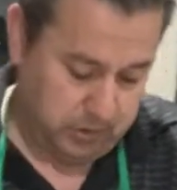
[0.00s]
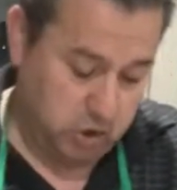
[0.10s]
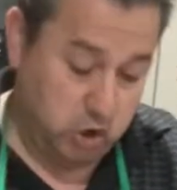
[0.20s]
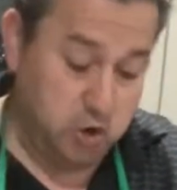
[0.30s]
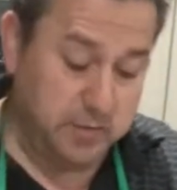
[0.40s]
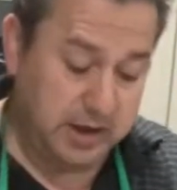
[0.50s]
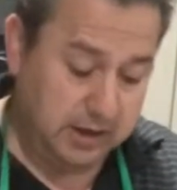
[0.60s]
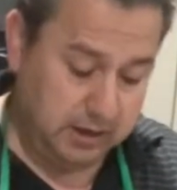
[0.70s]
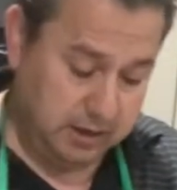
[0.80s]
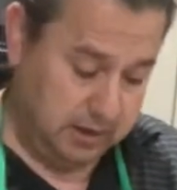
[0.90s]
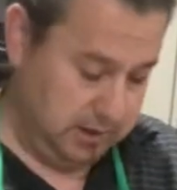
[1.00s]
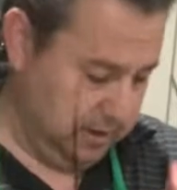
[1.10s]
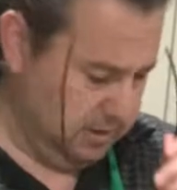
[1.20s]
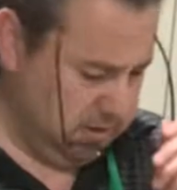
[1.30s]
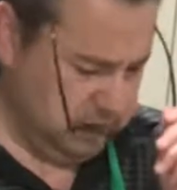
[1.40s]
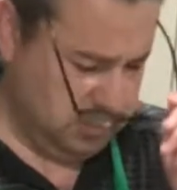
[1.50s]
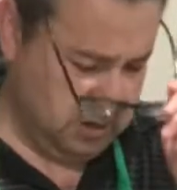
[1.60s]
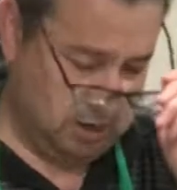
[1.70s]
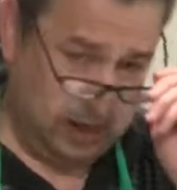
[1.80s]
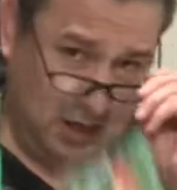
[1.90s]
cumin.
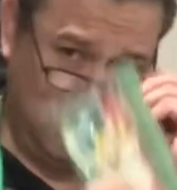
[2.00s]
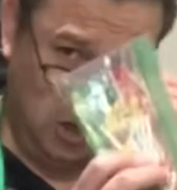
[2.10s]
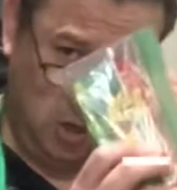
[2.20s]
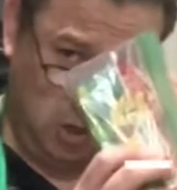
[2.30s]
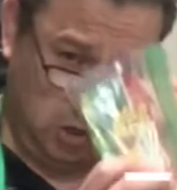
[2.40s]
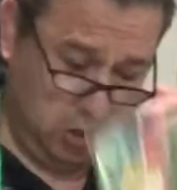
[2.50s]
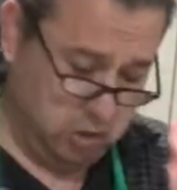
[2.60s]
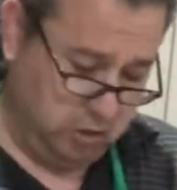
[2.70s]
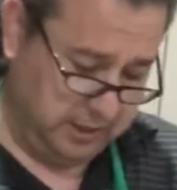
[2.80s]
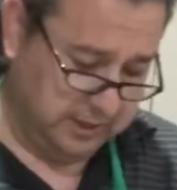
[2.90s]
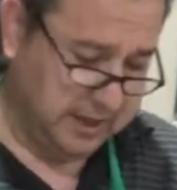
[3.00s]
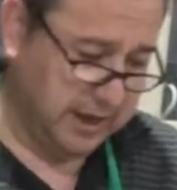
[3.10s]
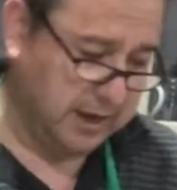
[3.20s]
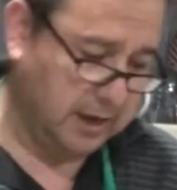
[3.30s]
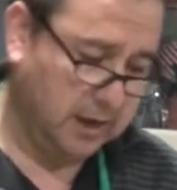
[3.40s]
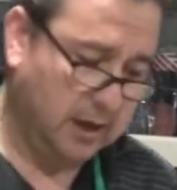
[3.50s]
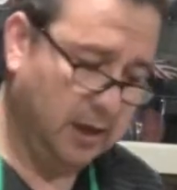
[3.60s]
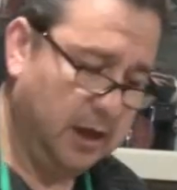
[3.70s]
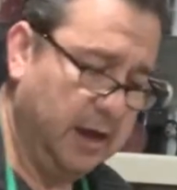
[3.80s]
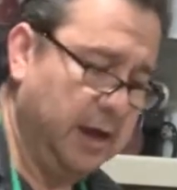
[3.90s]
Okay, you need that.
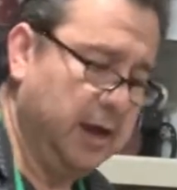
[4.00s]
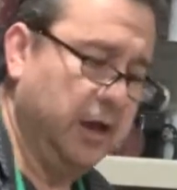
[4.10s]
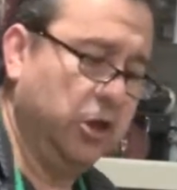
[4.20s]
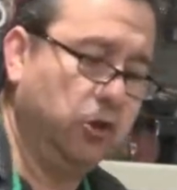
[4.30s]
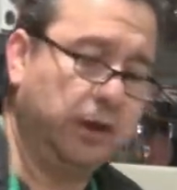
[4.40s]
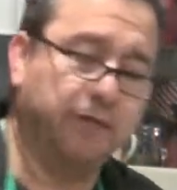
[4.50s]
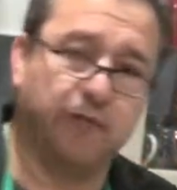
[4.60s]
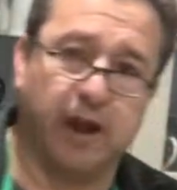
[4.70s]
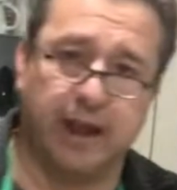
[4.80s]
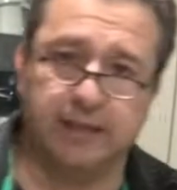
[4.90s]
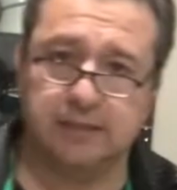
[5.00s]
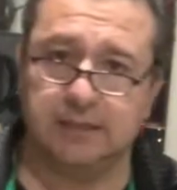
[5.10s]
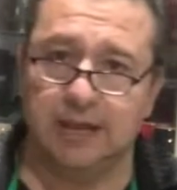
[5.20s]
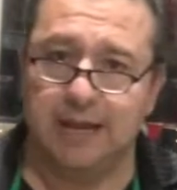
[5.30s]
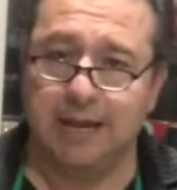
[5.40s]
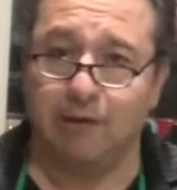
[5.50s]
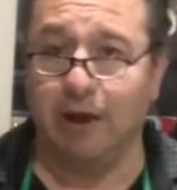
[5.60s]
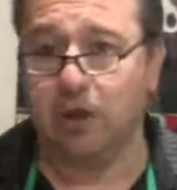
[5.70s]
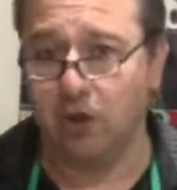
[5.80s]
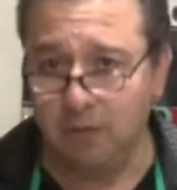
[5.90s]
You need fries. Now
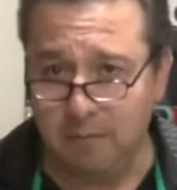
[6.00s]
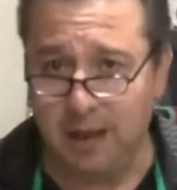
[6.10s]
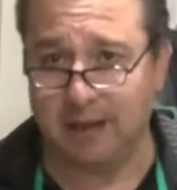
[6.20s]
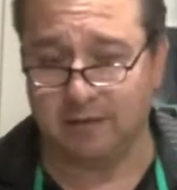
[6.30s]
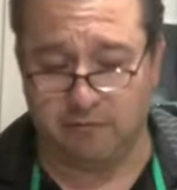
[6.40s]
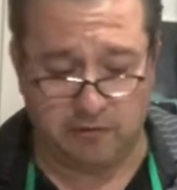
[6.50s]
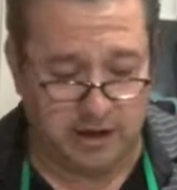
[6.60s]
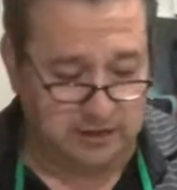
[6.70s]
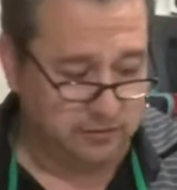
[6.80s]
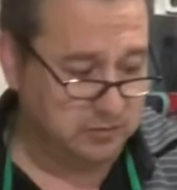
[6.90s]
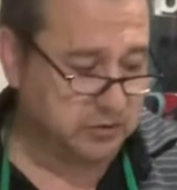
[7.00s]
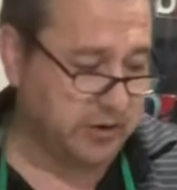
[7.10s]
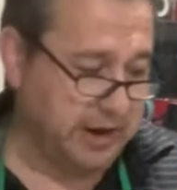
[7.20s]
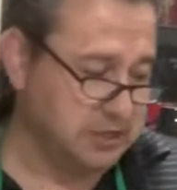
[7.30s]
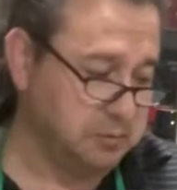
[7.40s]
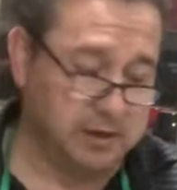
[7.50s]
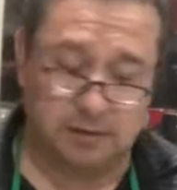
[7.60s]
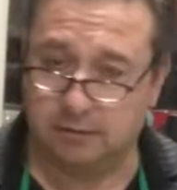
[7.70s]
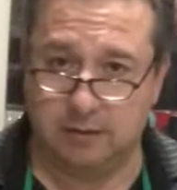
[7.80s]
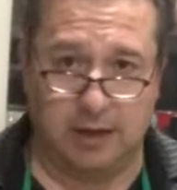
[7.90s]
I could make the fries from scratch,
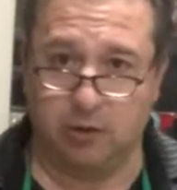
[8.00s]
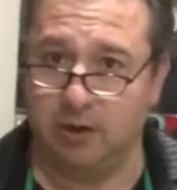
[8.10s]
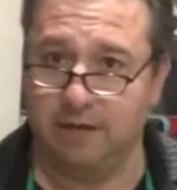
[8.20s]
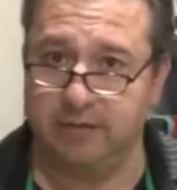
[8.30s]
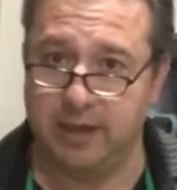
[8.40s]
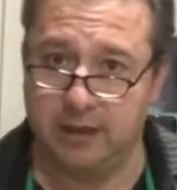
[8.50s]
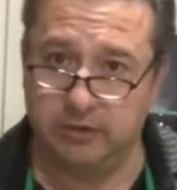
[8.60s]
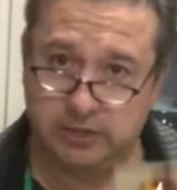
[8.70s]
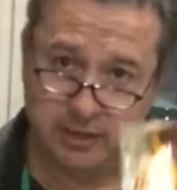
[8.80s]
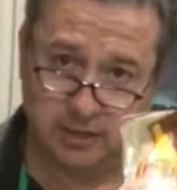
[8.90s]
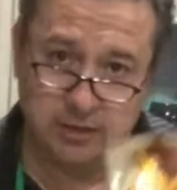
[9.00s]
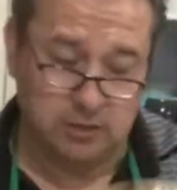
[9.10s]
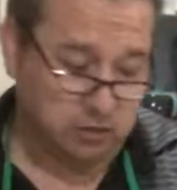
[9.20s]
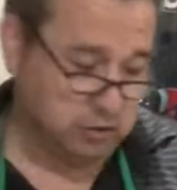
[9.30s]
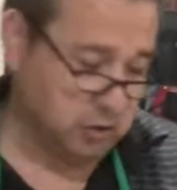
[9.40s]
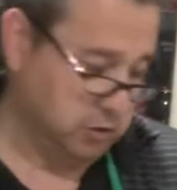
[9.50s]
but I don't have the energy. So,